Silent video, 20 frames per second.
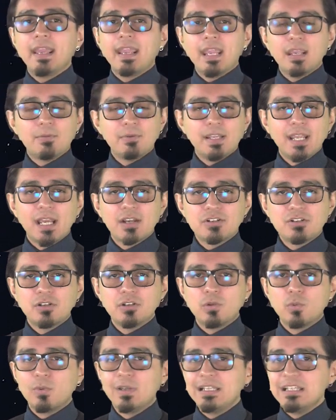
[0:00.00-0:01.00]
Every
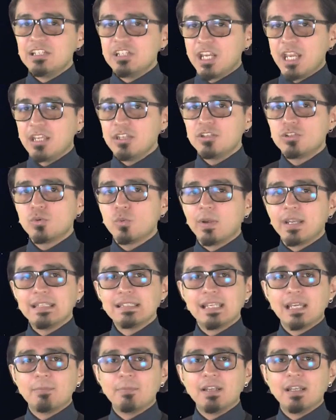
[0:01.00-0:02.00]
action will change what
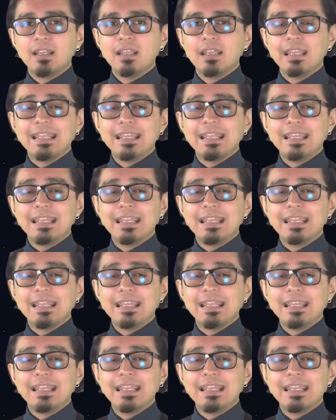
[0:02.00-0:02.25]
is happening